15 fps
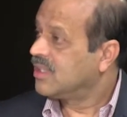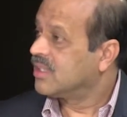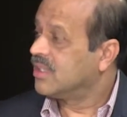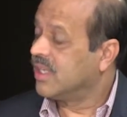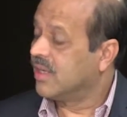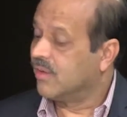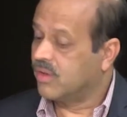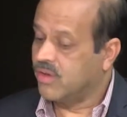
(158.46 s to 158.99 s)

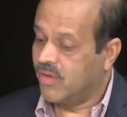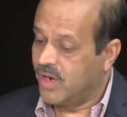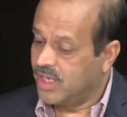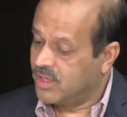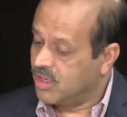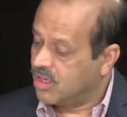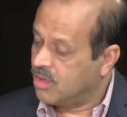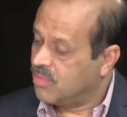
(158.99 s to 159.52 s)
They'll create
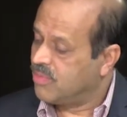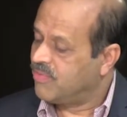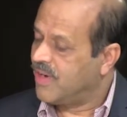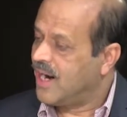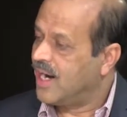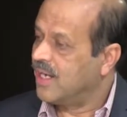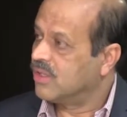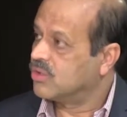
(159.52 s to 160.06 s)
the Gerber
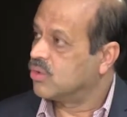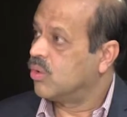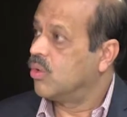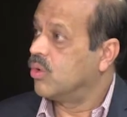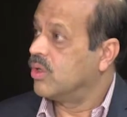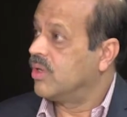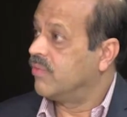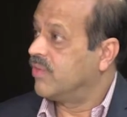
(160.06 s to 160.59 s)
files
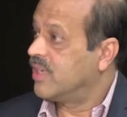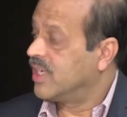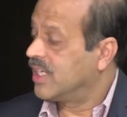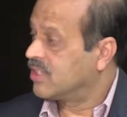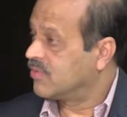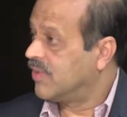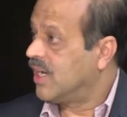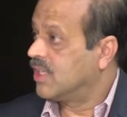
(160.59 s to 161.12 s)
or different
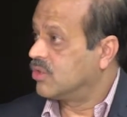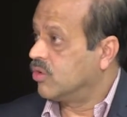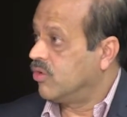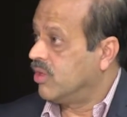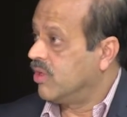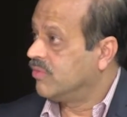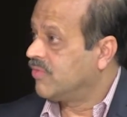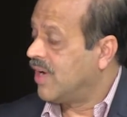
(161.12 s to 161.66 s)
test files or
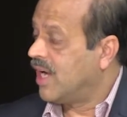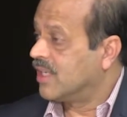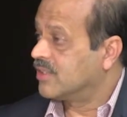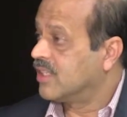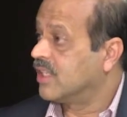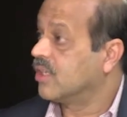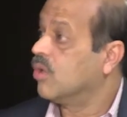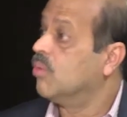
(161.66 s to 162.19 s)
drill files
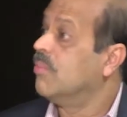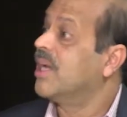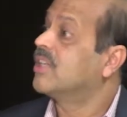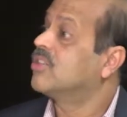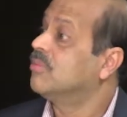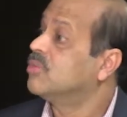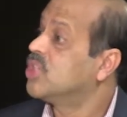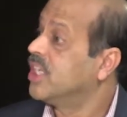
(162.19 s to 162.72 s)
and go make
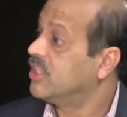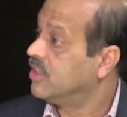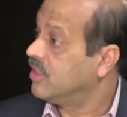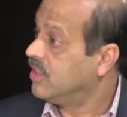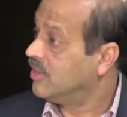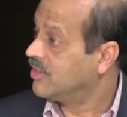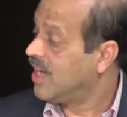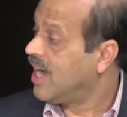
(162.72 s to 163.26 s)
some change in the
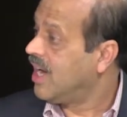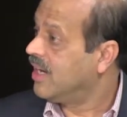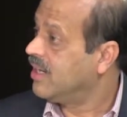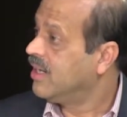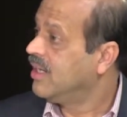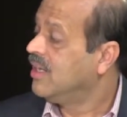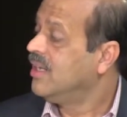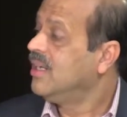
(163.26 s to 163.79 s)
design,
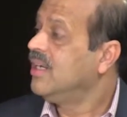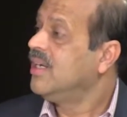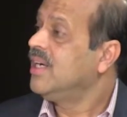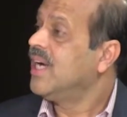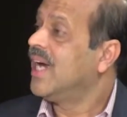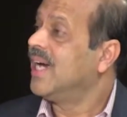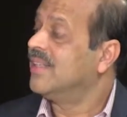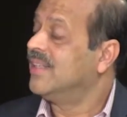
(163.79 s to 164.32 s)

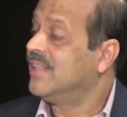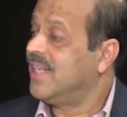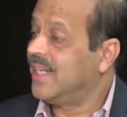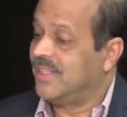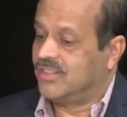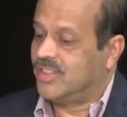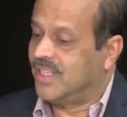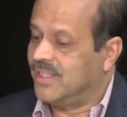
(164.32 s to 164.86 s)
and the data
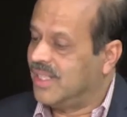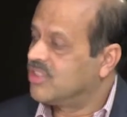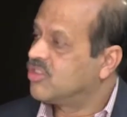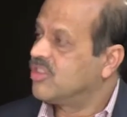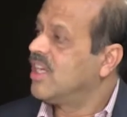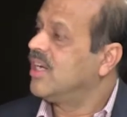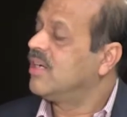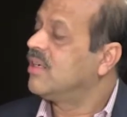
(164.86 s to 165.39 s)
set that's
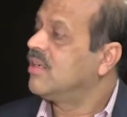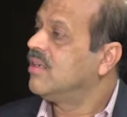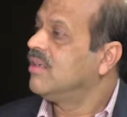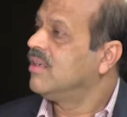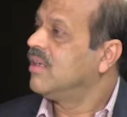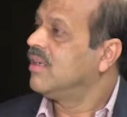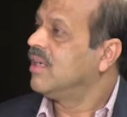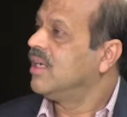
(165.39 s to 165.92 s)
sent
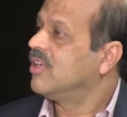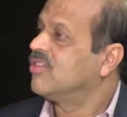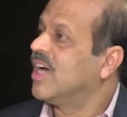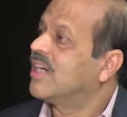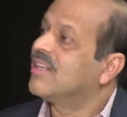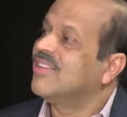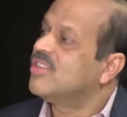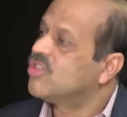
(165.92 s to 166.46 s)
is
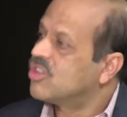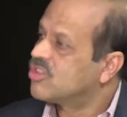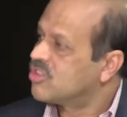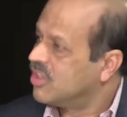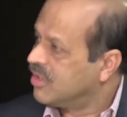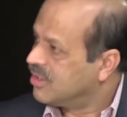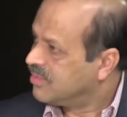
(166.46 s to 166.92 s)
not consistent.